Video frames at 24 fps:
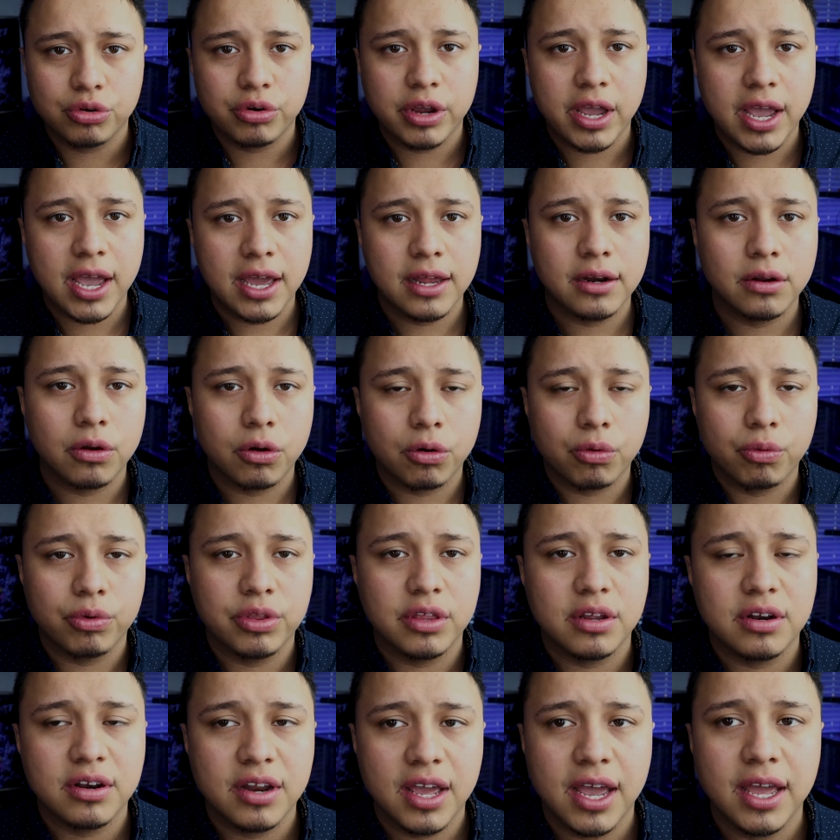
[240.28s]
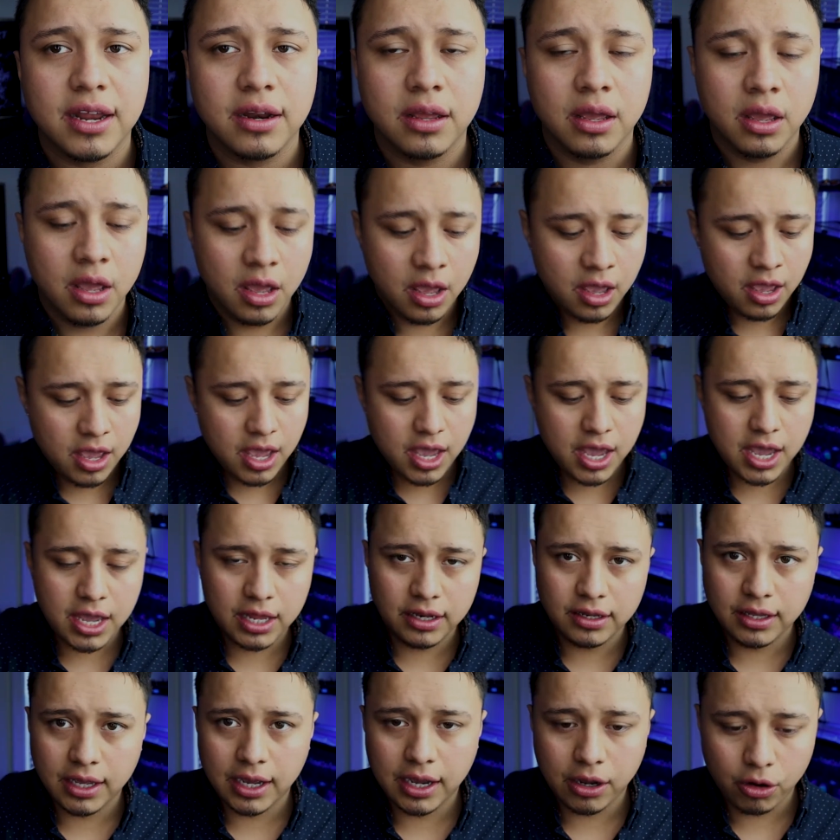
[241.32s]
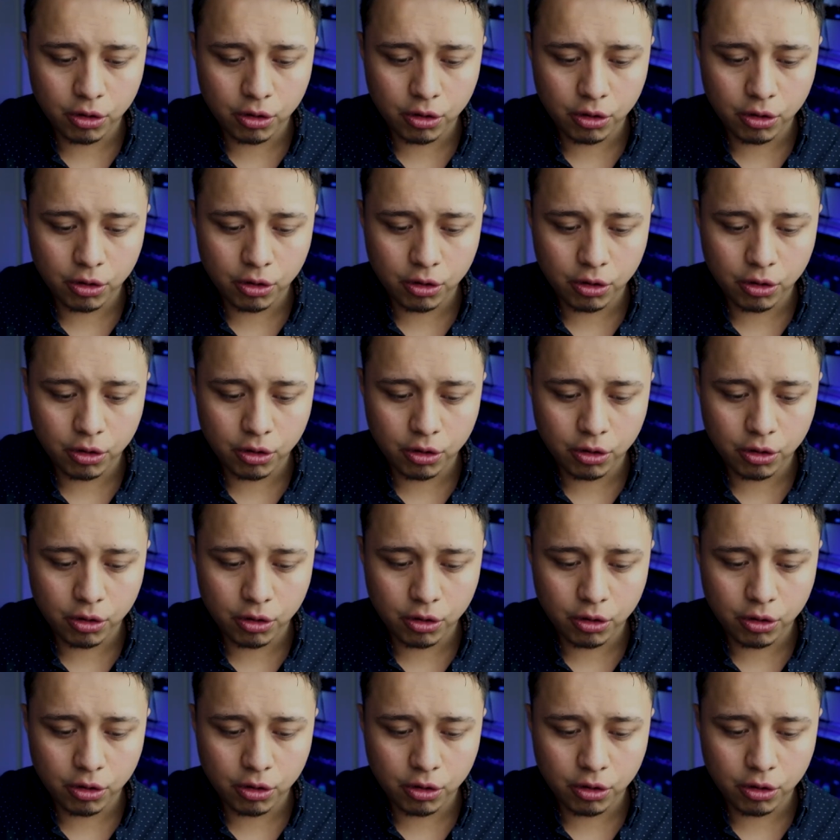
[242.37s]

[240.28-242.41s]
your hand or with a net, and